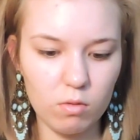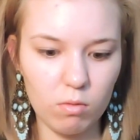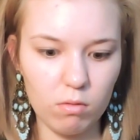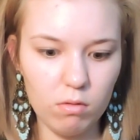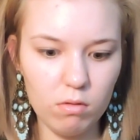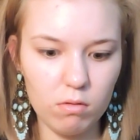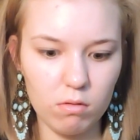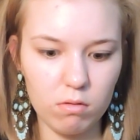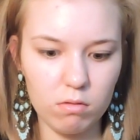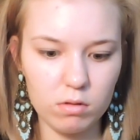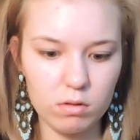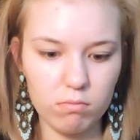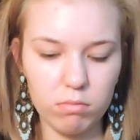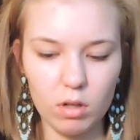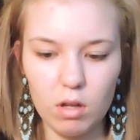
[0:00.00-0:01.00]
Ooh,
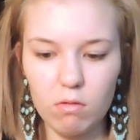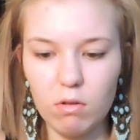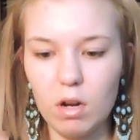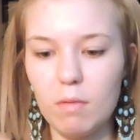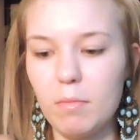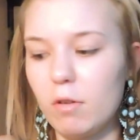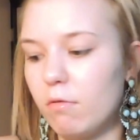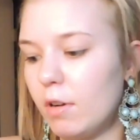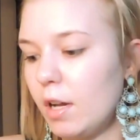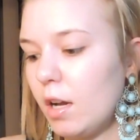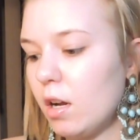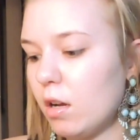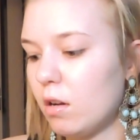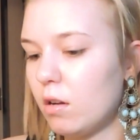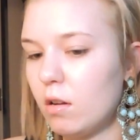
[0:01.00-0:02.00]
it's blowing up over
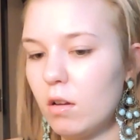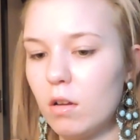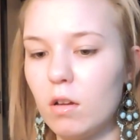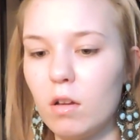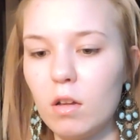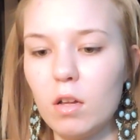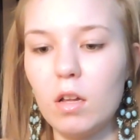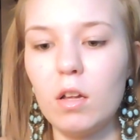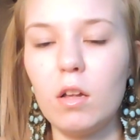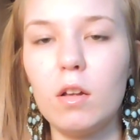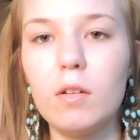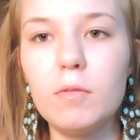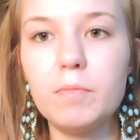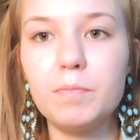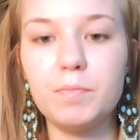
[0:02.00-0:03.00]
here.
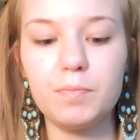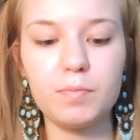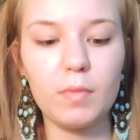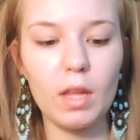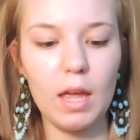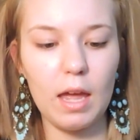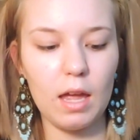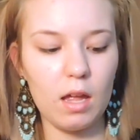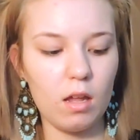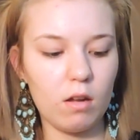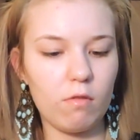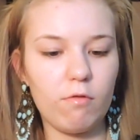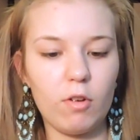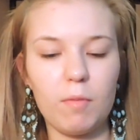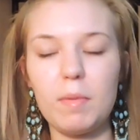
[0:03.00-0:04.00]

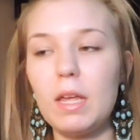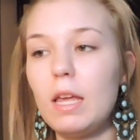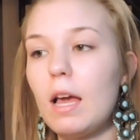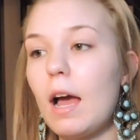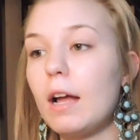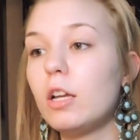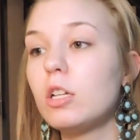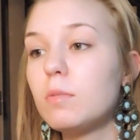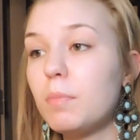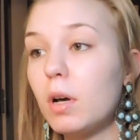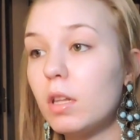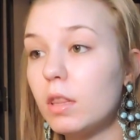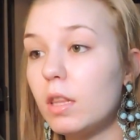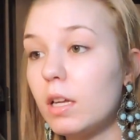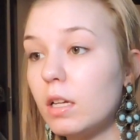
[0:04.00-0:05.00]
And for me, I just
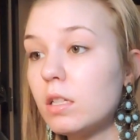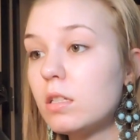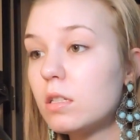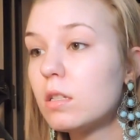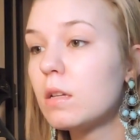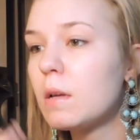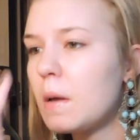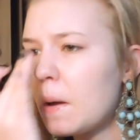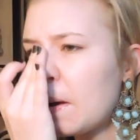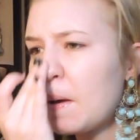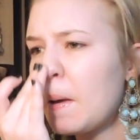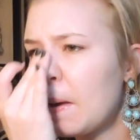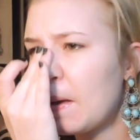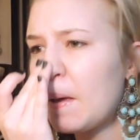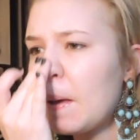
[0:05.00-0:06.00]
put this
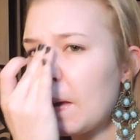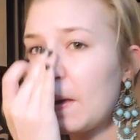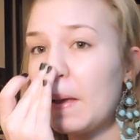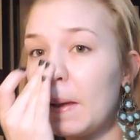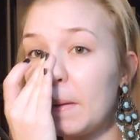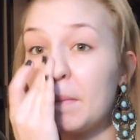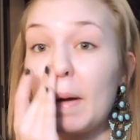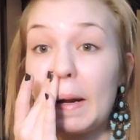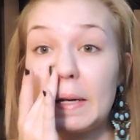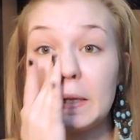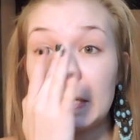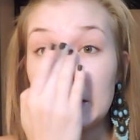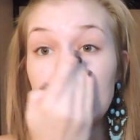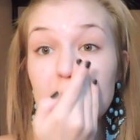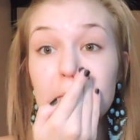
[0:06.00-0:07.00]
in my
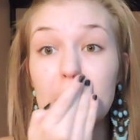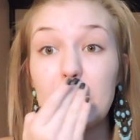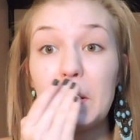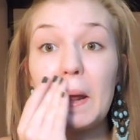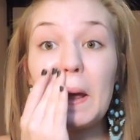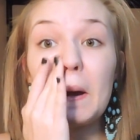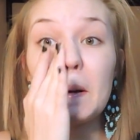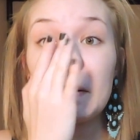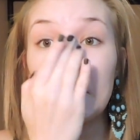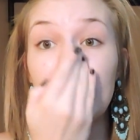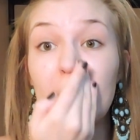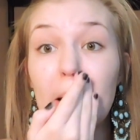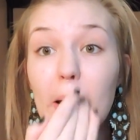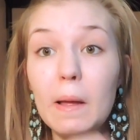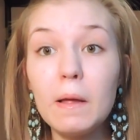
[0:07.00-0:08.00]
T-zone
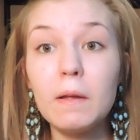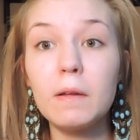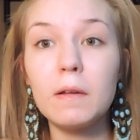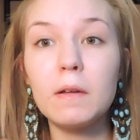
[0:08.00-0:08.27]
area.